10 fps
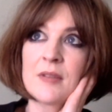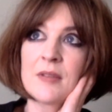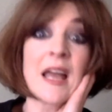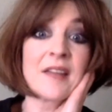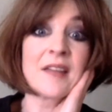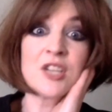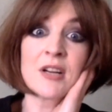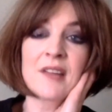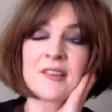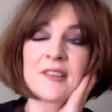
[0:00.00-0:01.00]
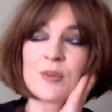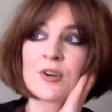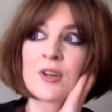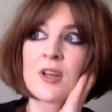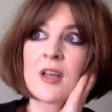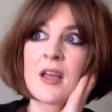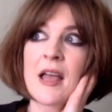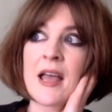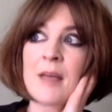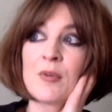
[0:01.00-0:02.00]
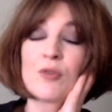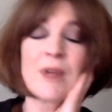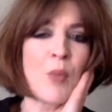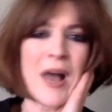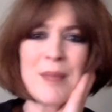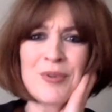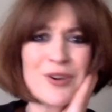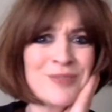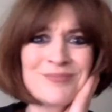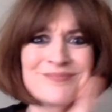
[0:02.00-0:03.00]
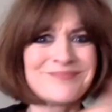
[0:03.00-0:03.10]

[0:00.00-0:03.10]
last summer. Graham Wybrow,